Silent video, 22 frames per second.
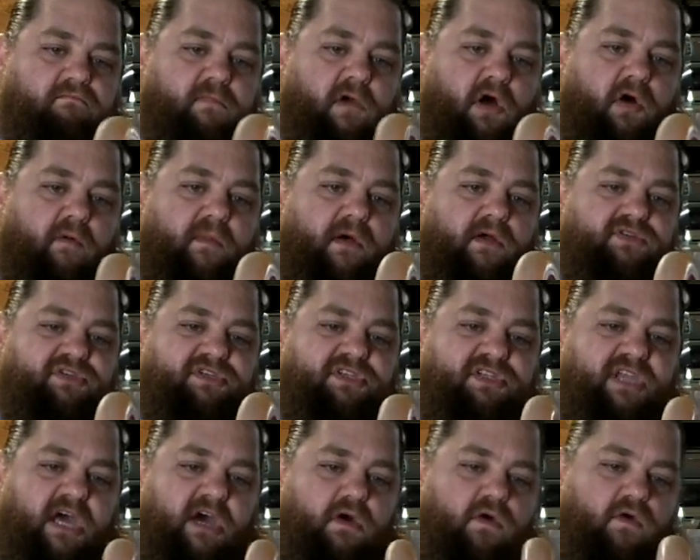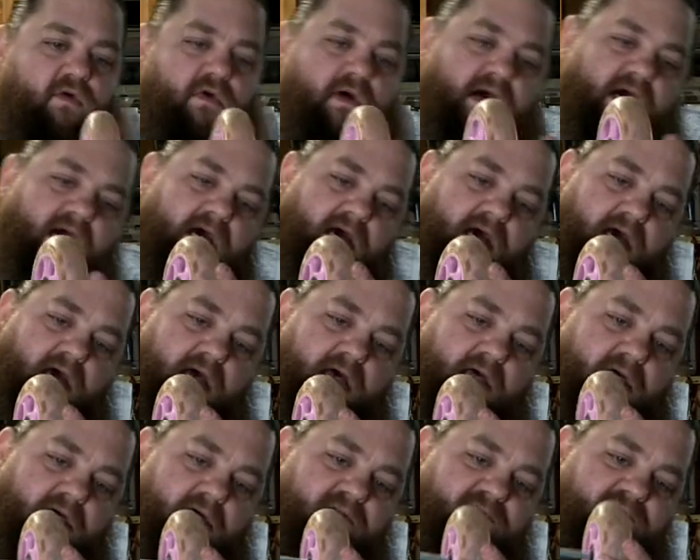Almost no,
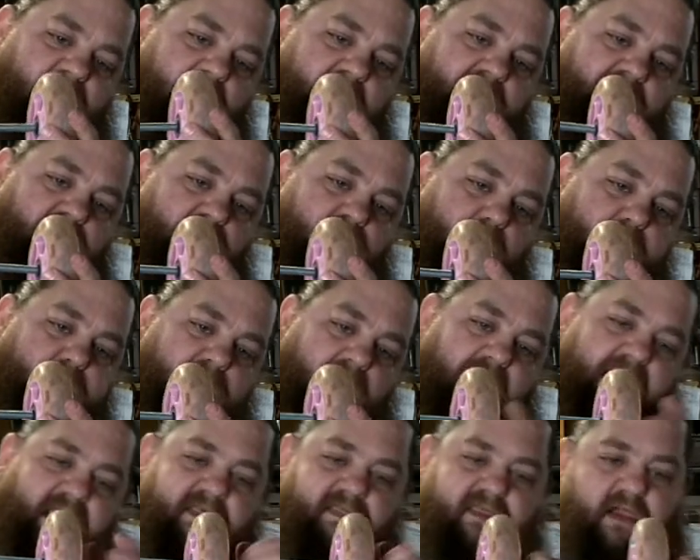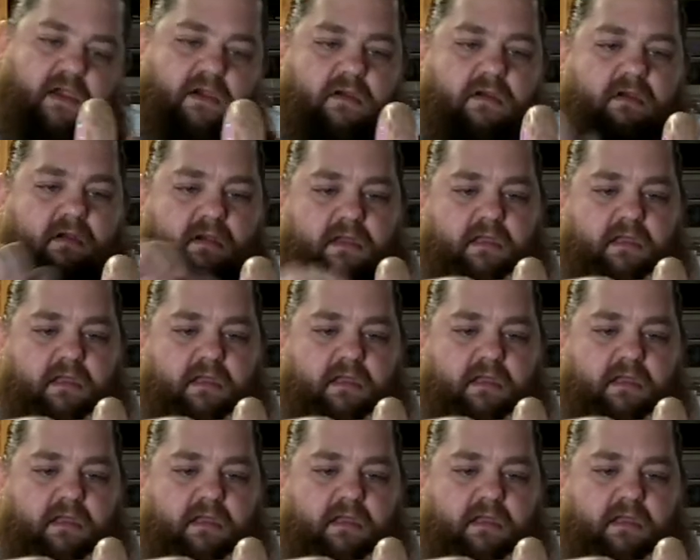very little play in there.